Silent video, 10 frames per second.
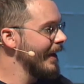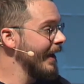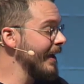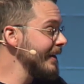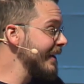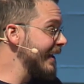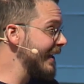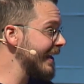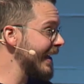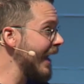And
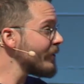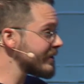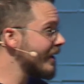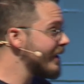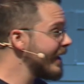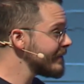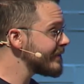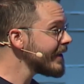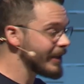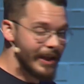Alex has
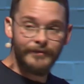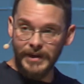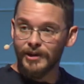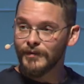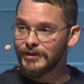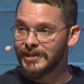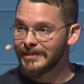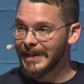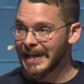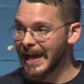said in a lot of interviews, he's
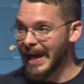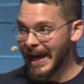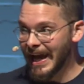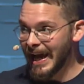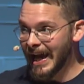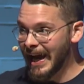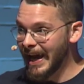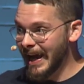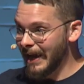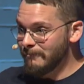like,
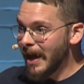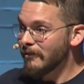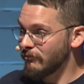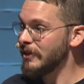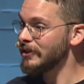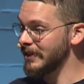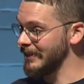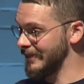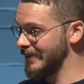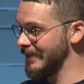I'm not
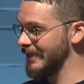fearless.